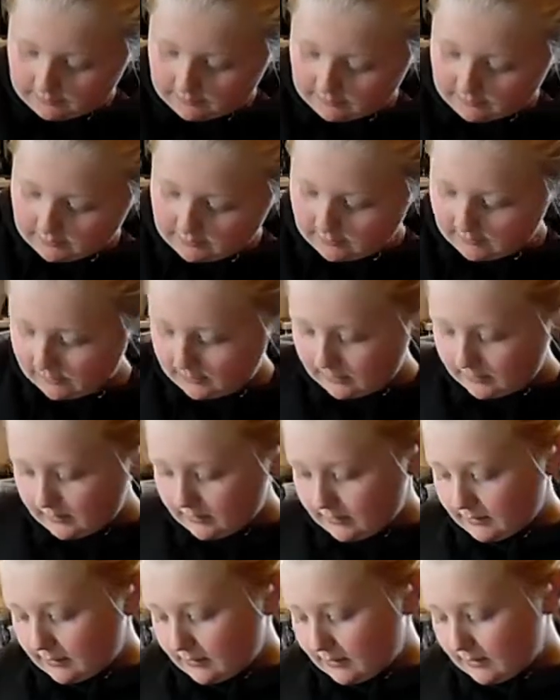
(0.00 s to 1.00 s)
like
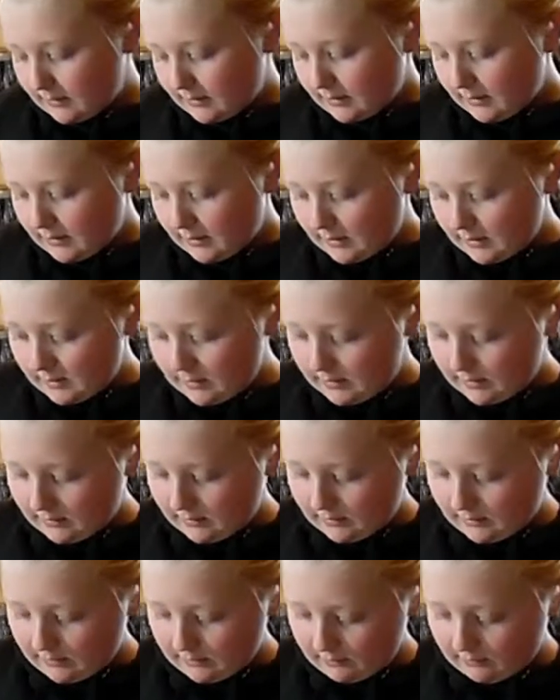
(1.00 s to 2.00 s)
this
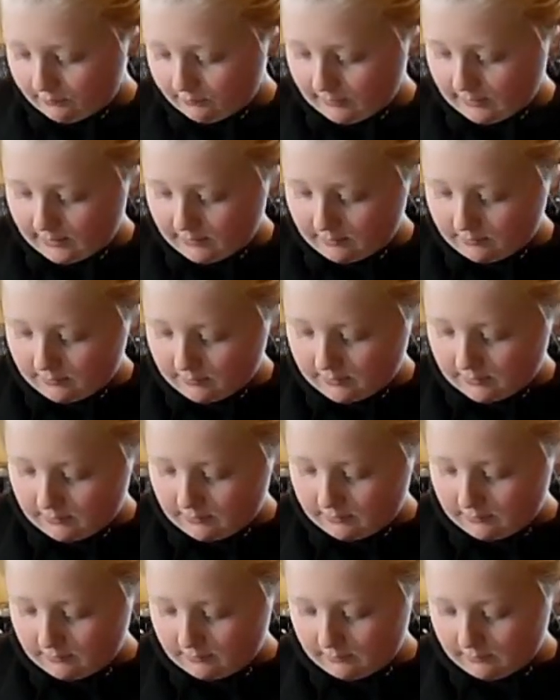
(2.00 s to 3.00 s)
and cut around
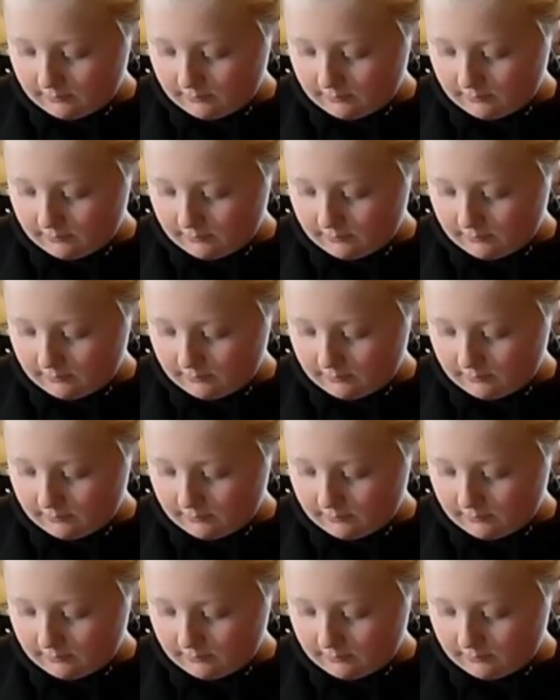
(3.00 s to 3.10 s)
it